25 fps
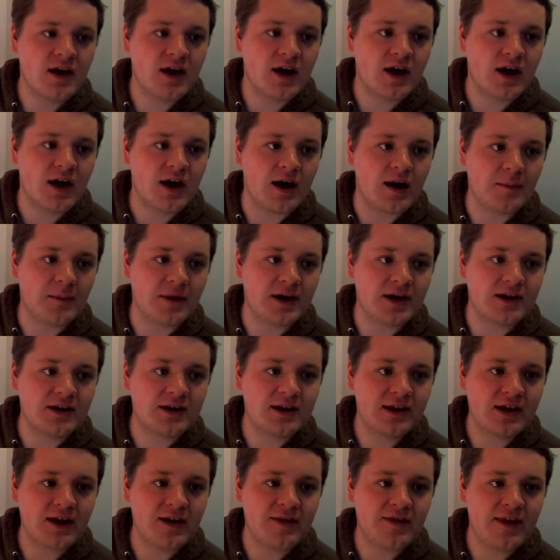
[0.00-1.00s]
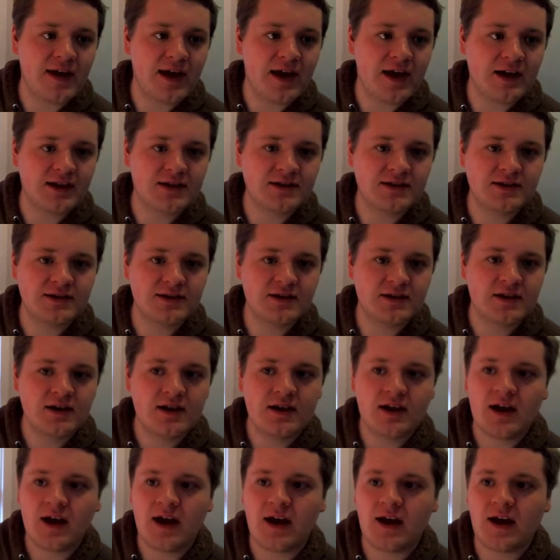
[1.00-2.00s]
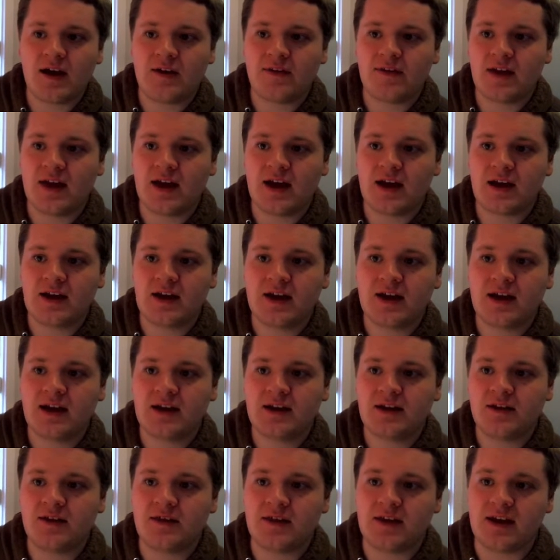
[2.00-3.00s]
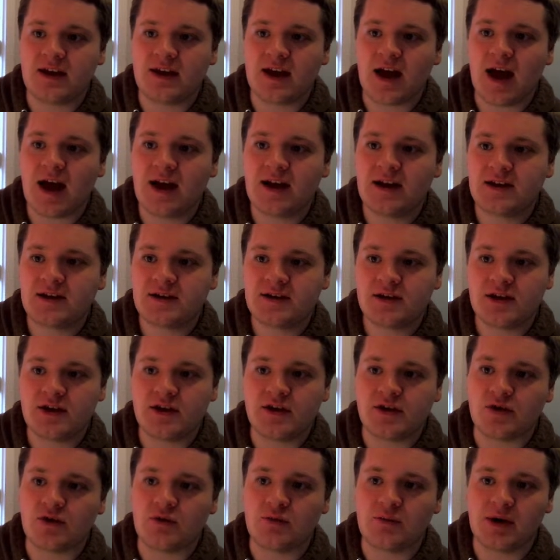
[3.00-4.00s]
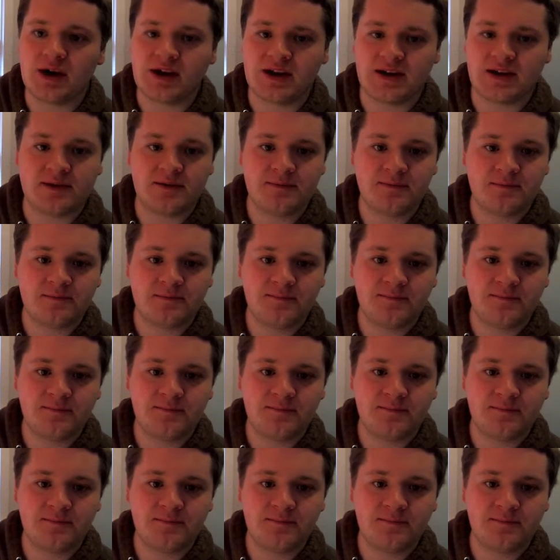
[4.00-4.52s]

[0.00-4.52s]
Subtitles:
I'm going to click on that and then hit the Edit Cue button.